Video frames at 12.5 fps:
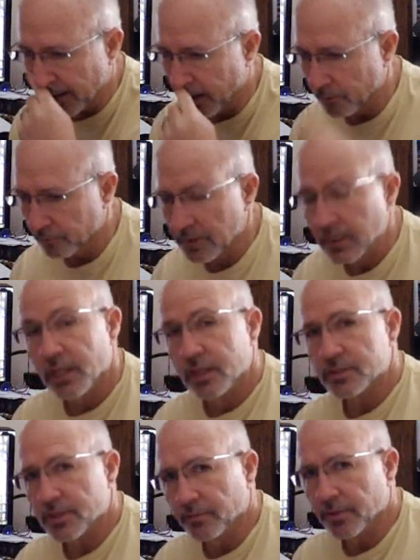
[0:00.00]
Um,
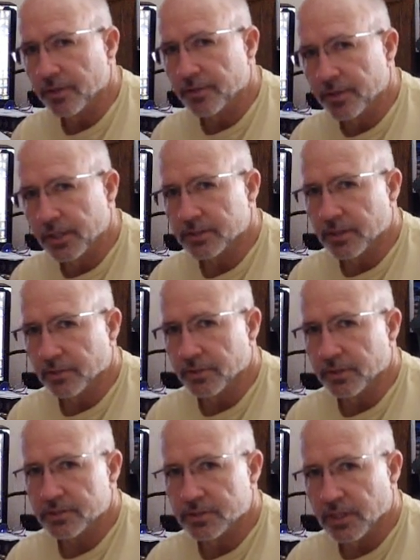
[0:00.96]
some of the things
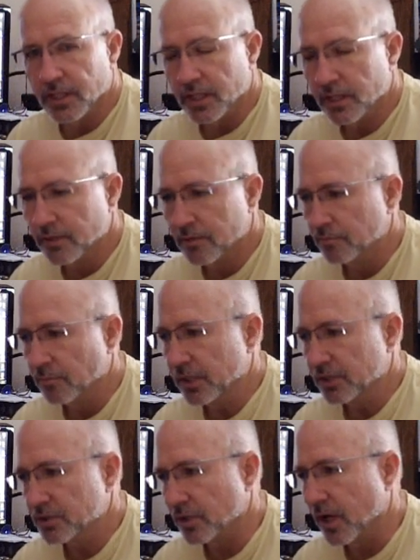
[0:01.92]
I'm going to say
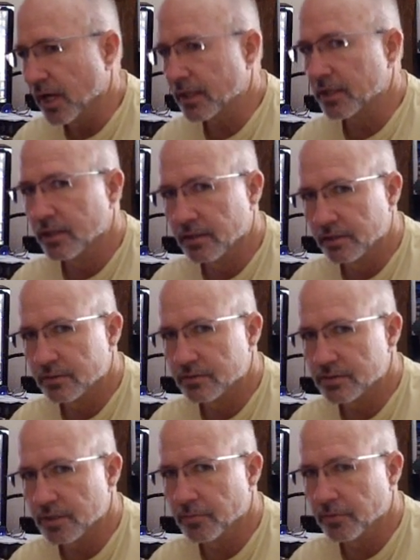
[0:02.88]
may shock
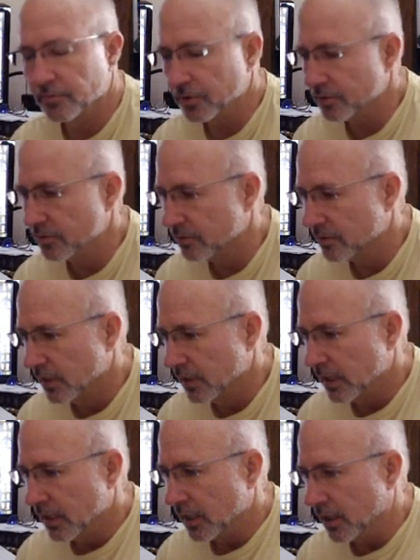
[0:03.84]
some of you.
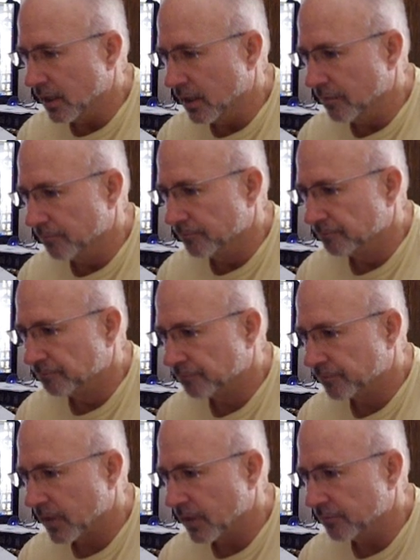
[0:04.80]
Um,
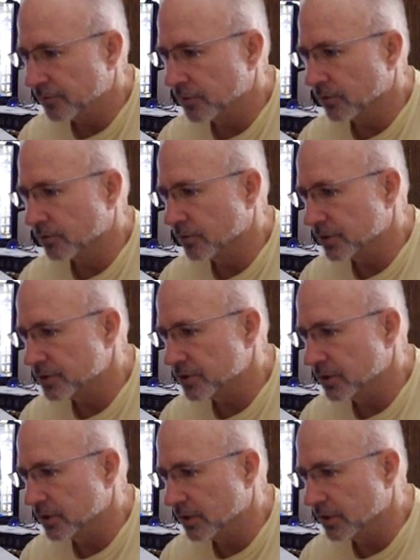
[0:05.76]
if you're a
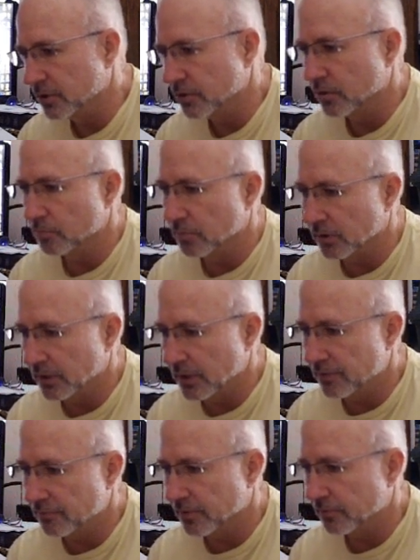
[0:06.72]
Christian and you don't
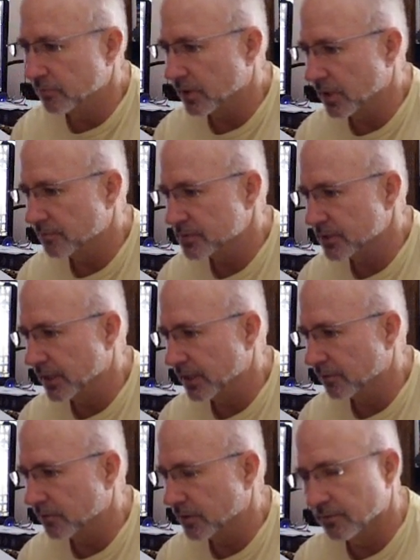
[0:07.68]
believe in what I'm
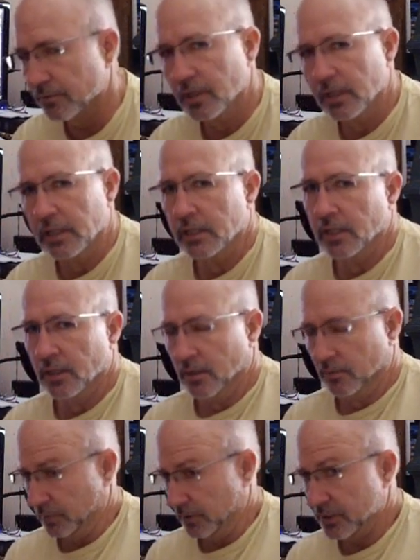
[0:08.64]
saying or whatever,
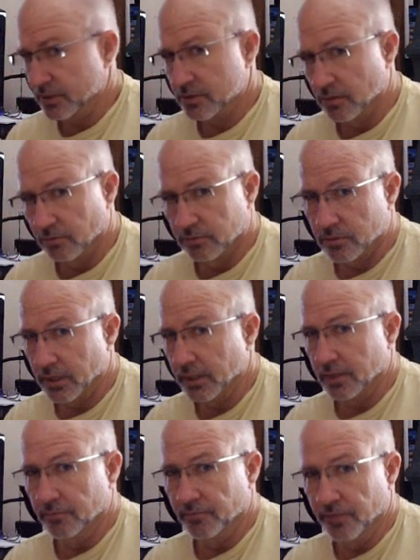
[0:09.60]
please don't
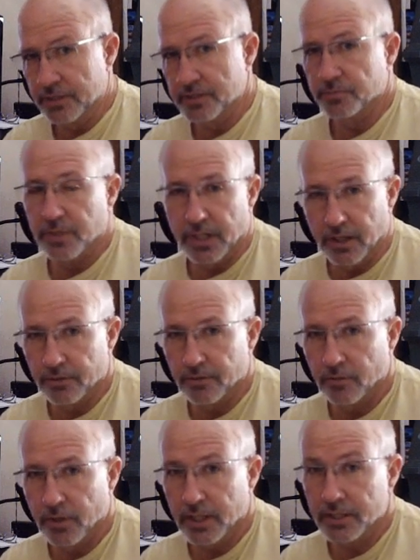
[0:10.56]
try to convince me
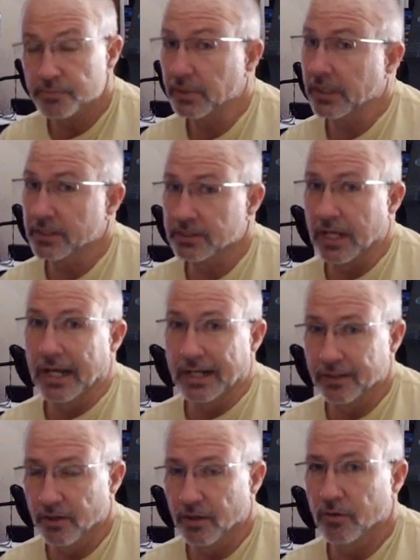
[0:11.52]
otherwise because
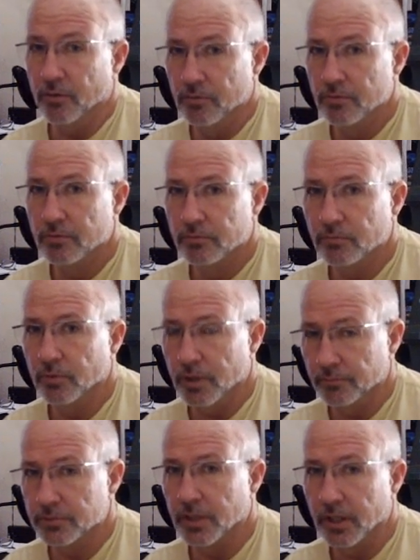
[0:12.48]
I know
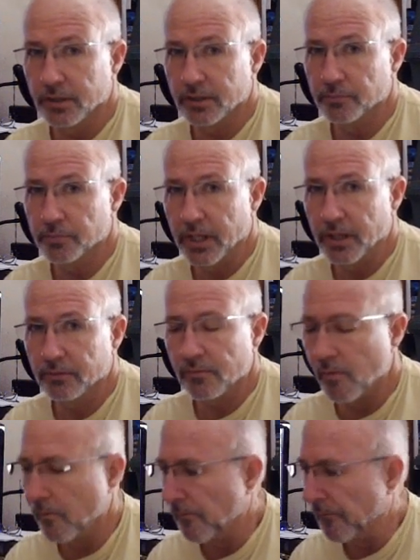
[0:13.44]
what I'm talking about.